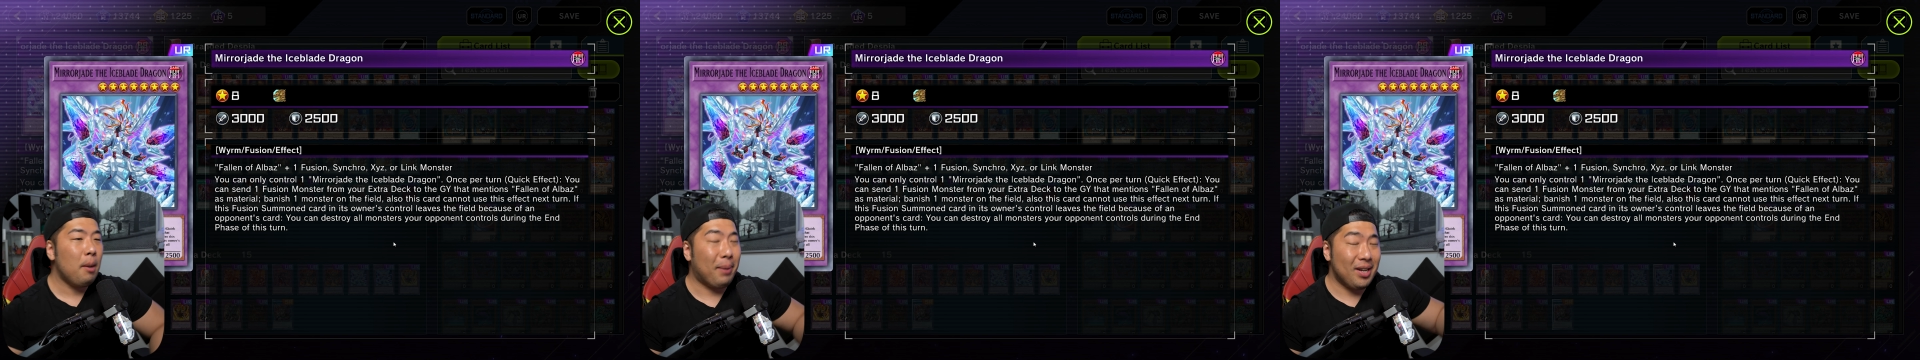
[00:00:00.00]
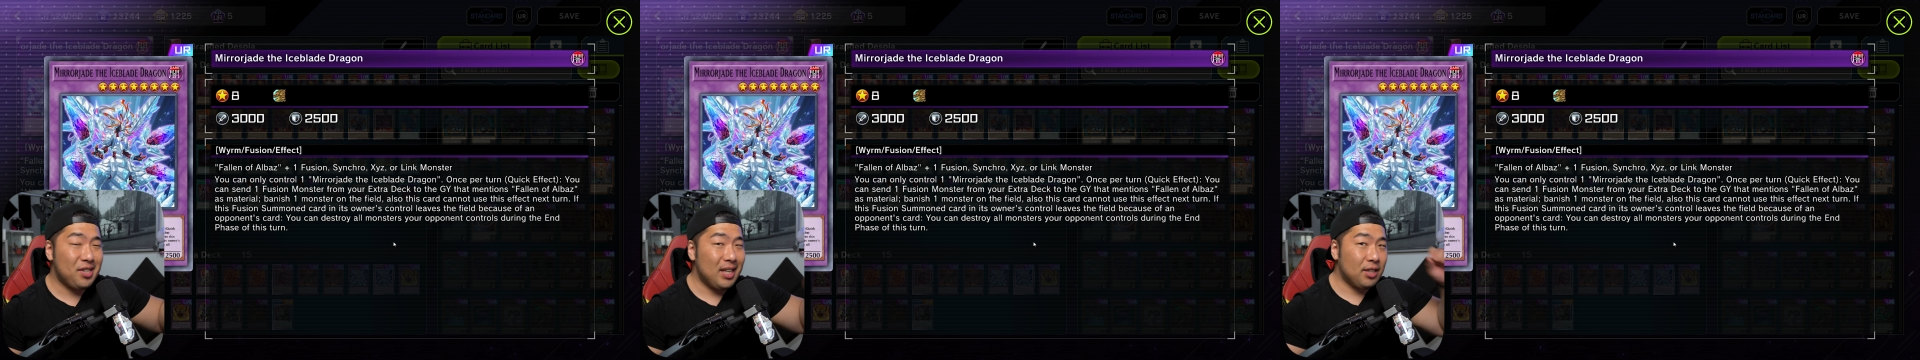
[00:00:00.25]

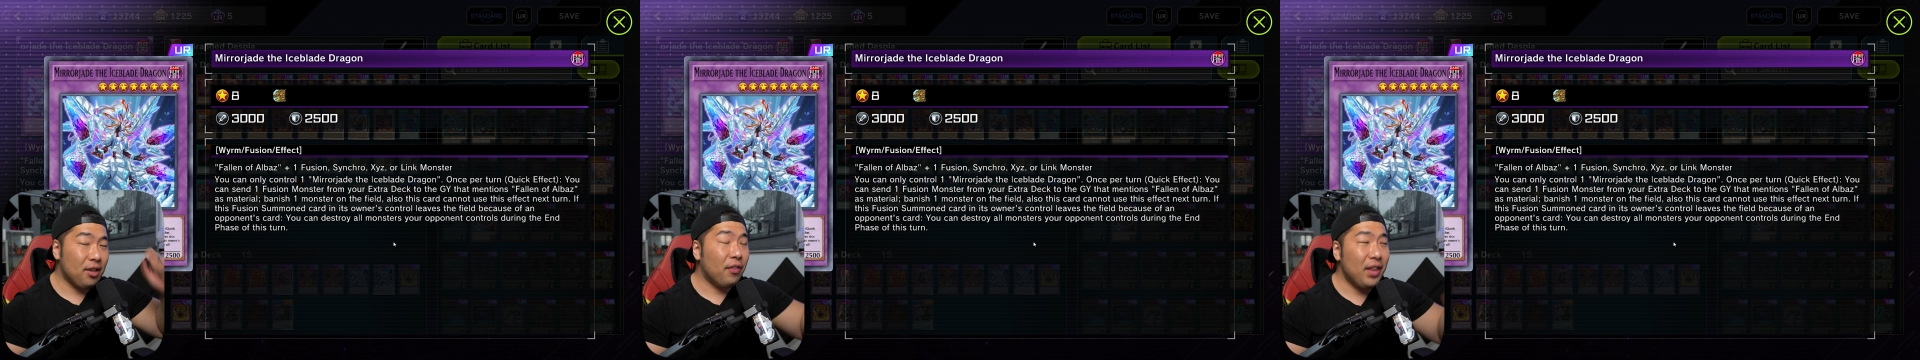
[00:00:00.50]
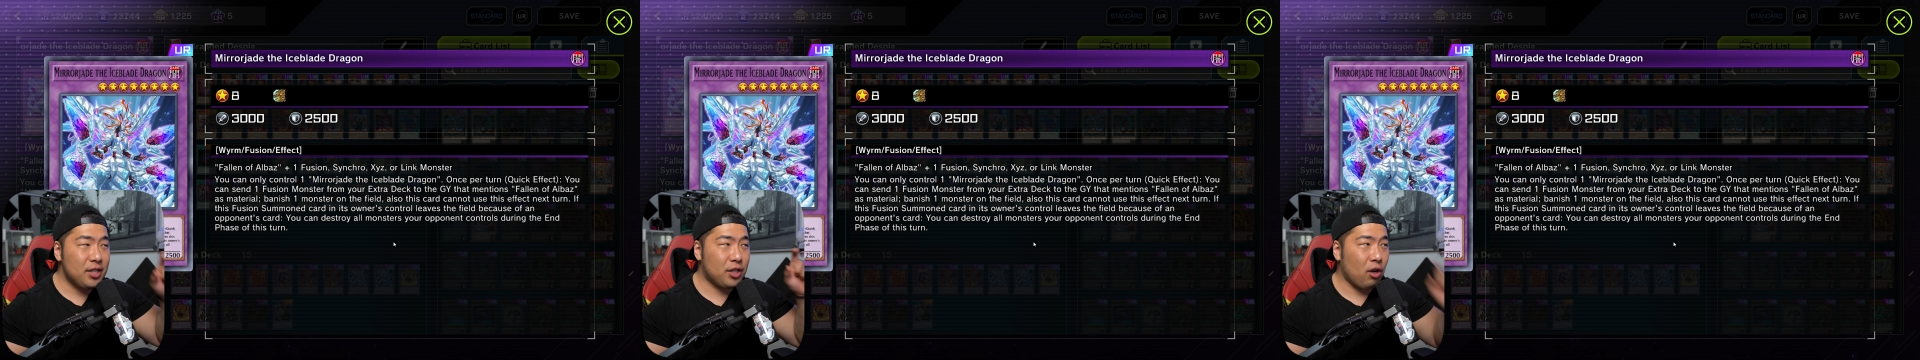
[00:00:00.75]
but it says that
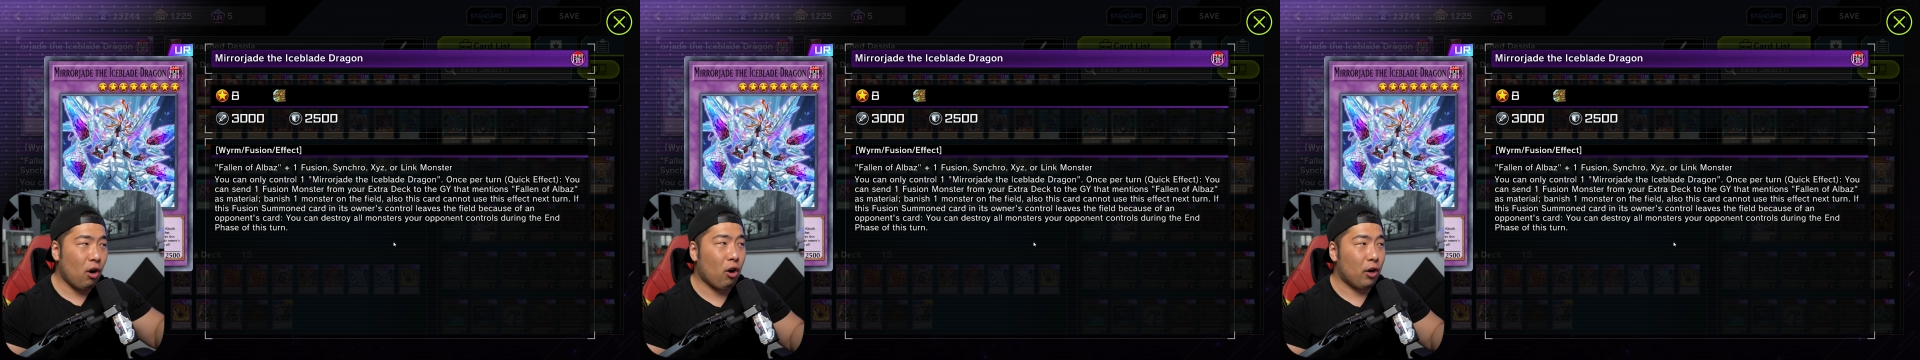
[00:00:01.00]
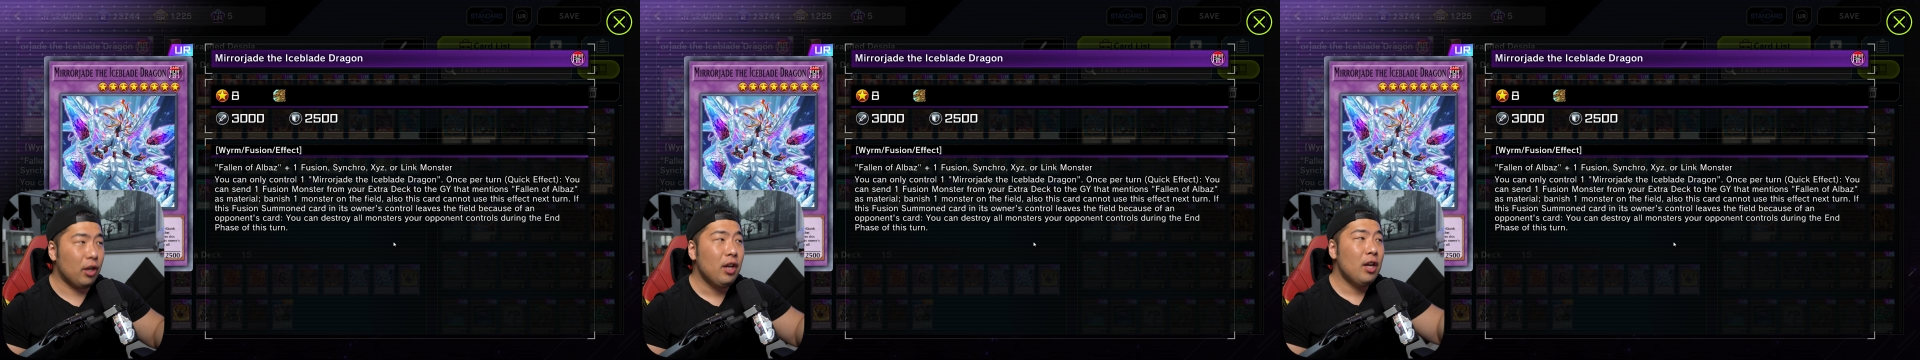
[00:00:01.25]
this
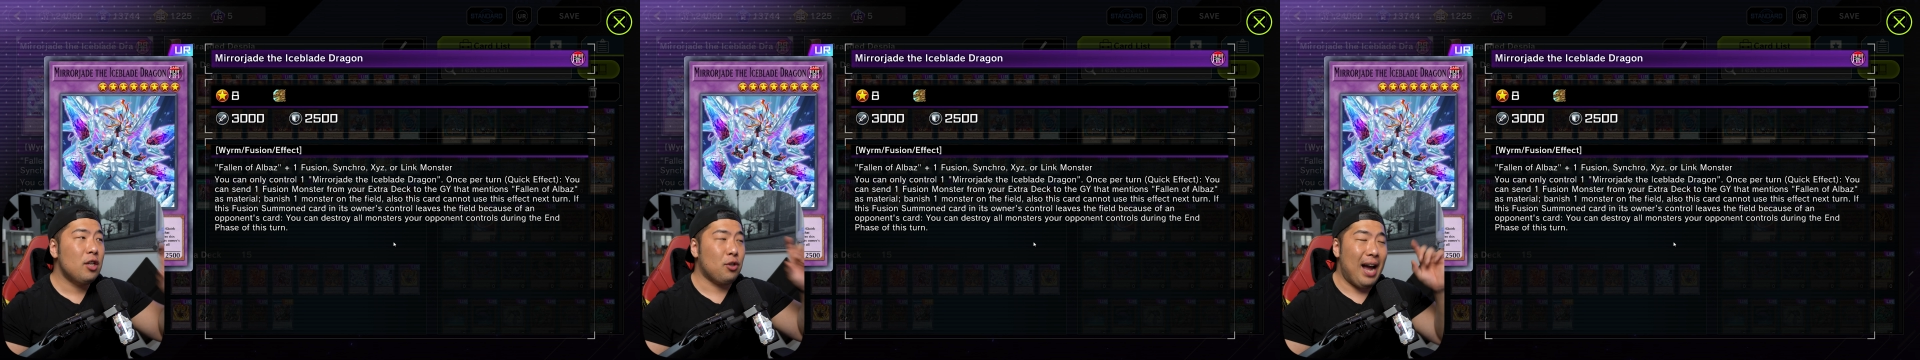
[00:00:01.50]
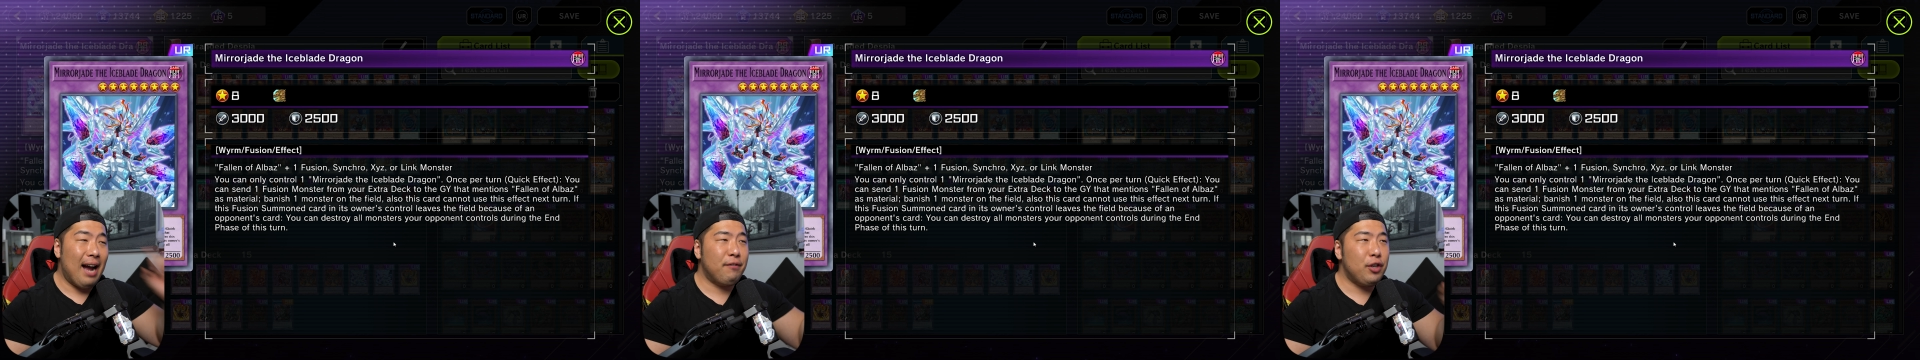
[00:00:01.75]
card, so
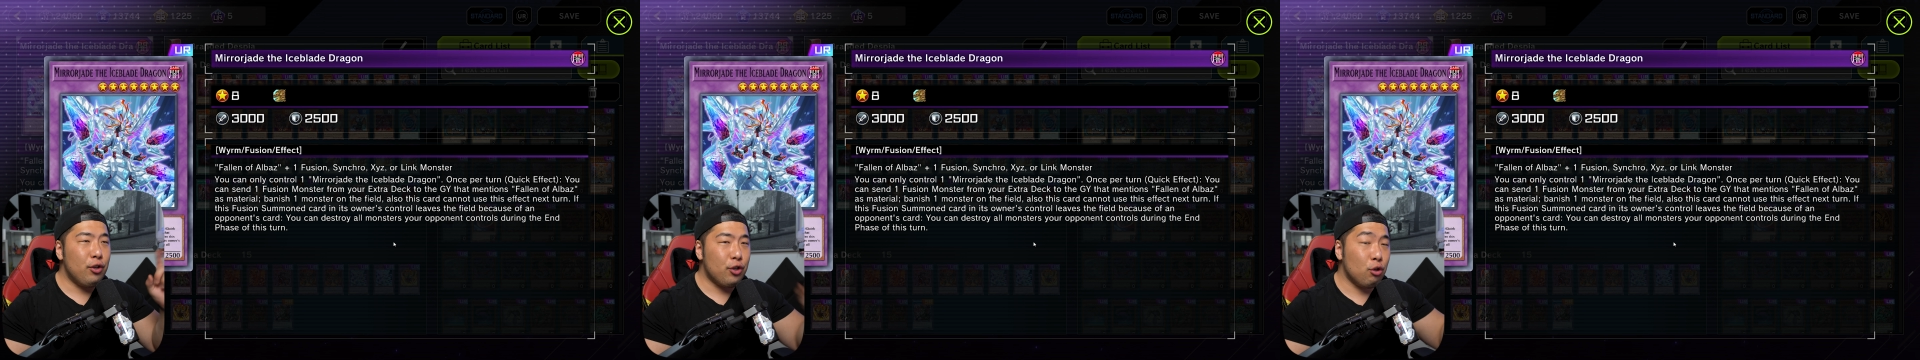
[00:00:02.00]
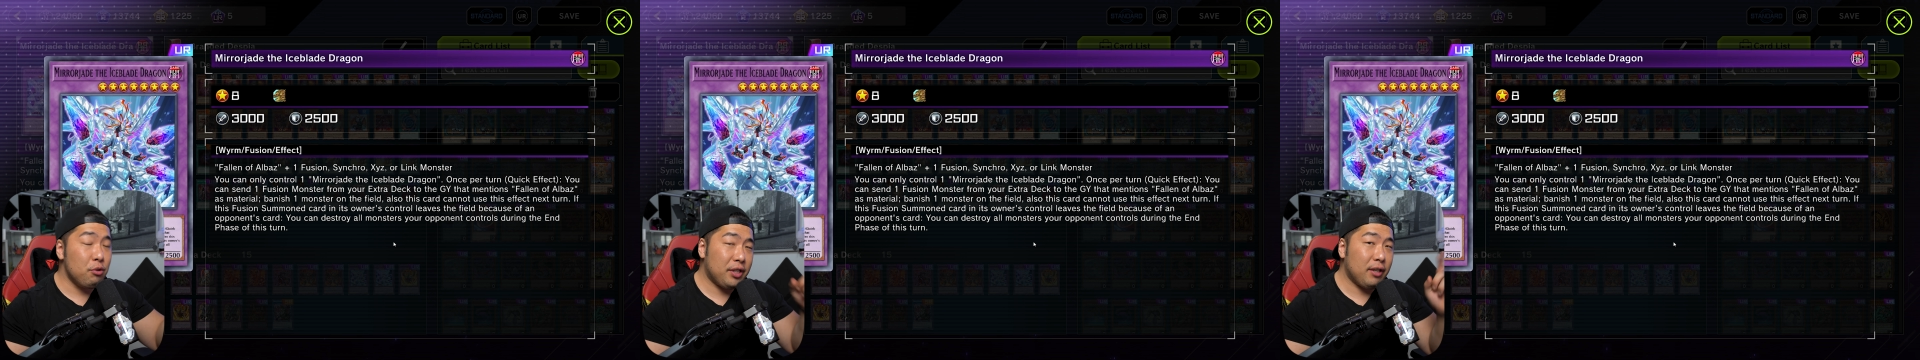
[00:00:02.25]
after you
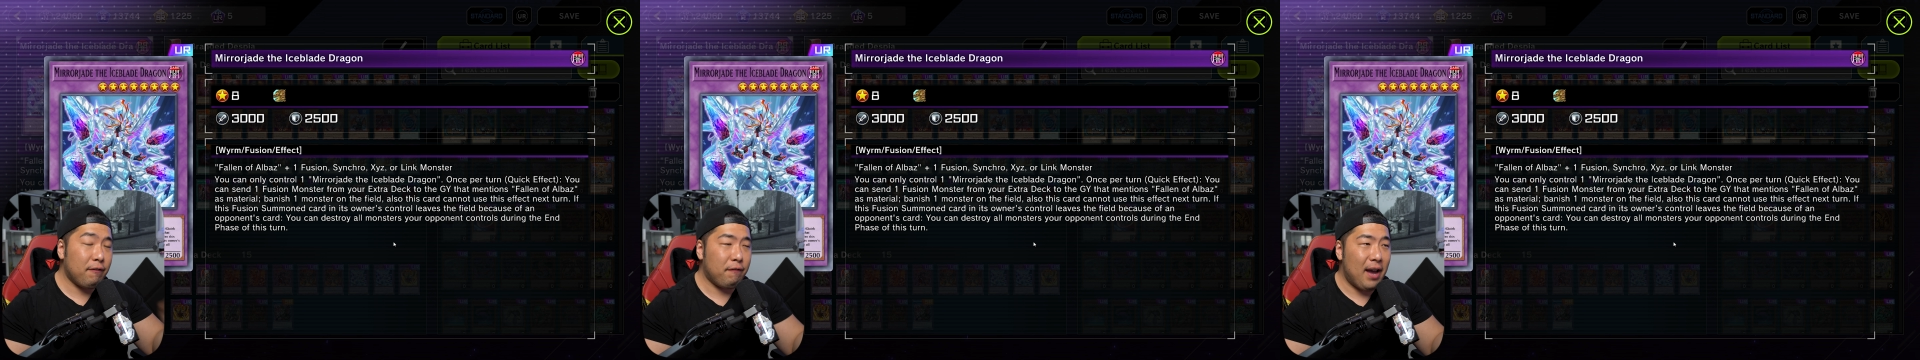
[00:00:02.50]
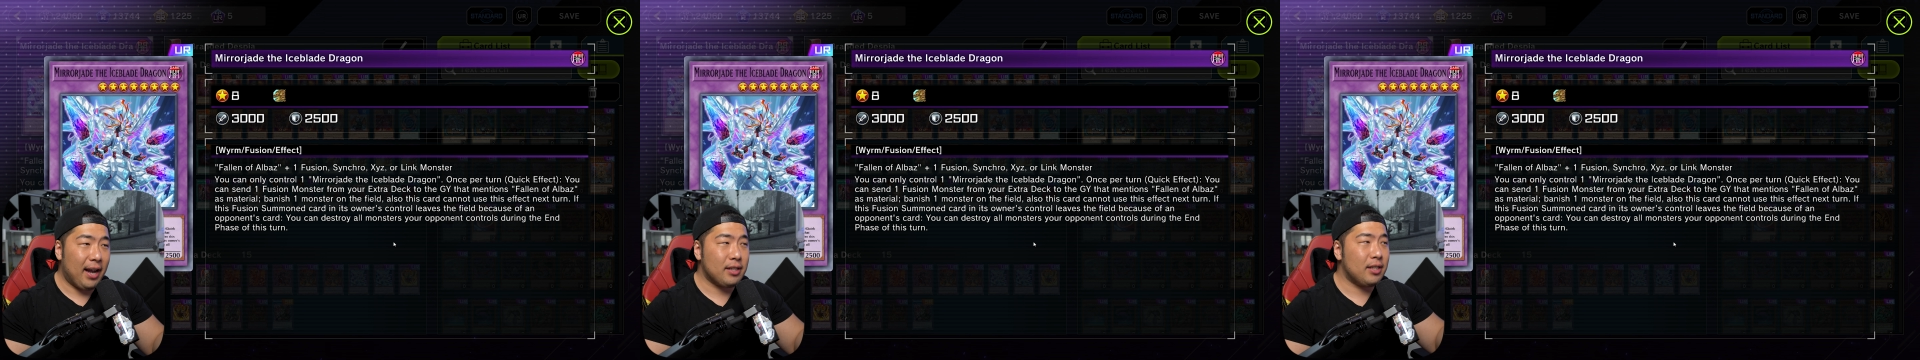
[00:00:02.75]
use the
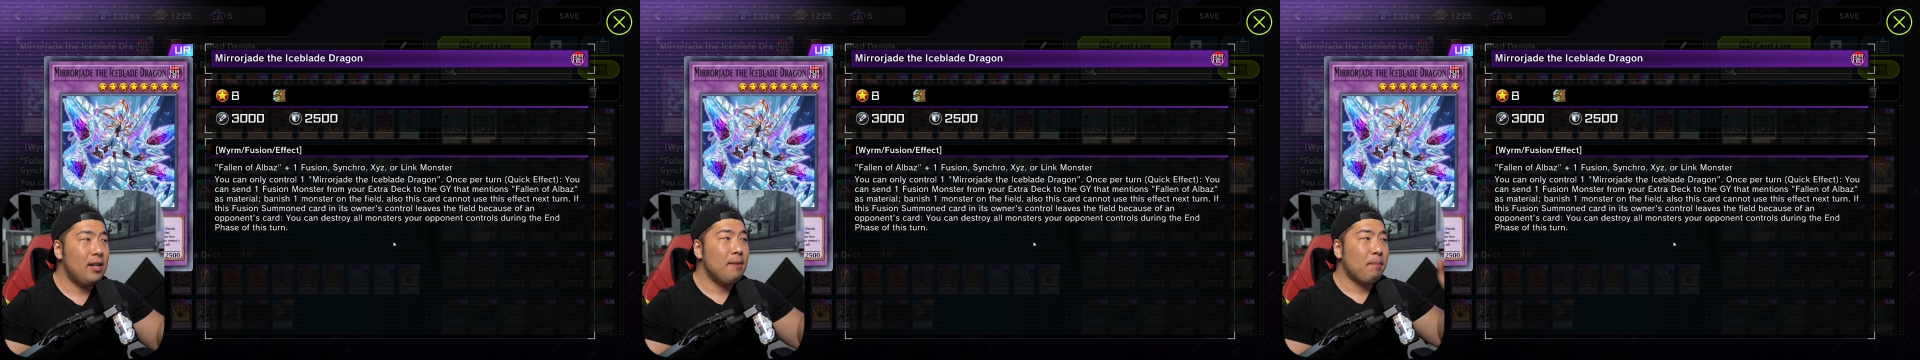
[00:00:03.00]
effect,